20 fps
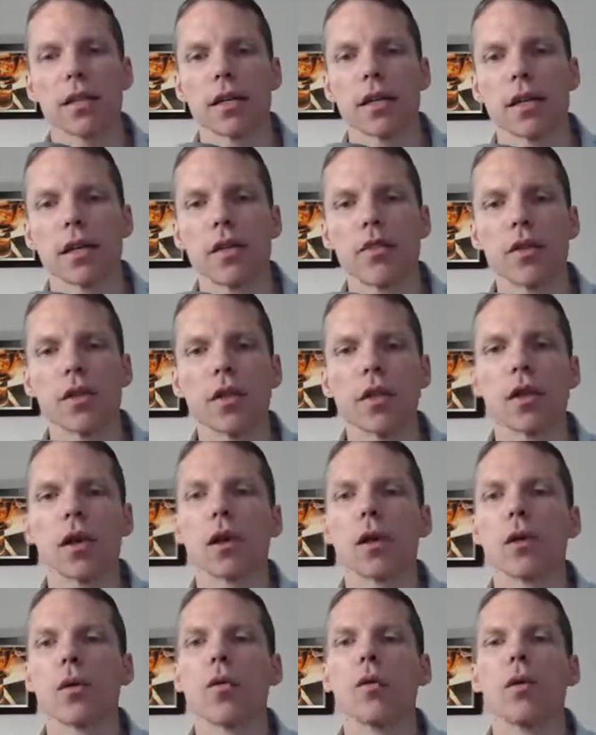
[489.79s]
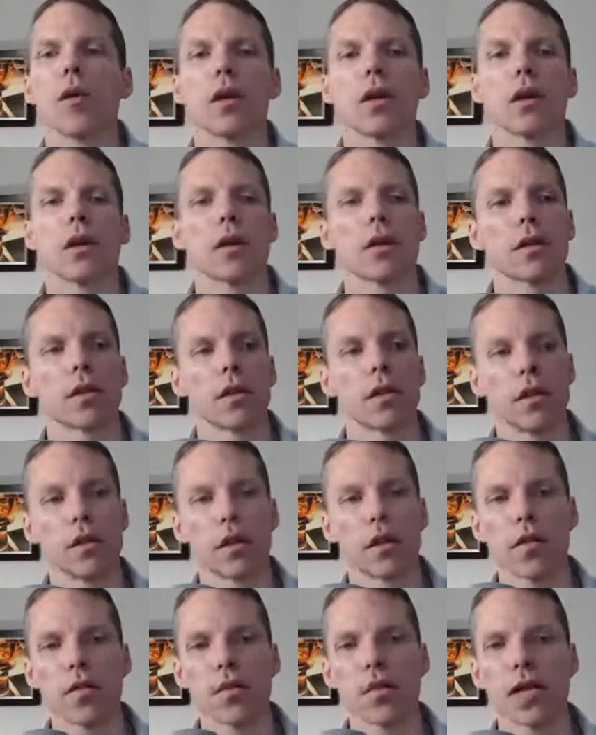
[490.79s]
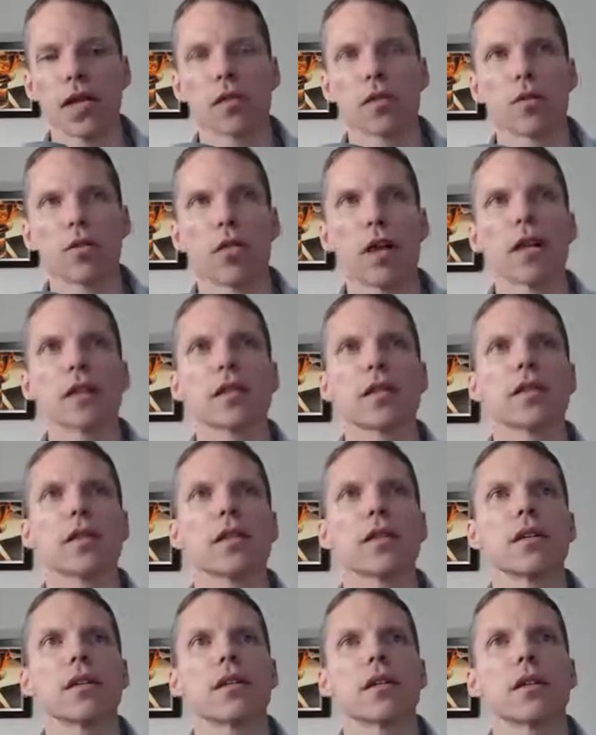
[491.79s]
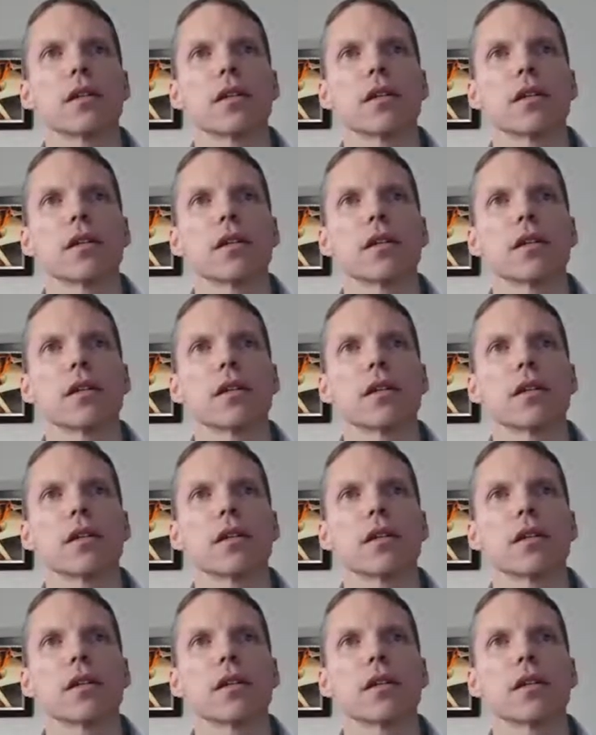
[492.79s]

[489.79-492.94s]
even though the government has arrested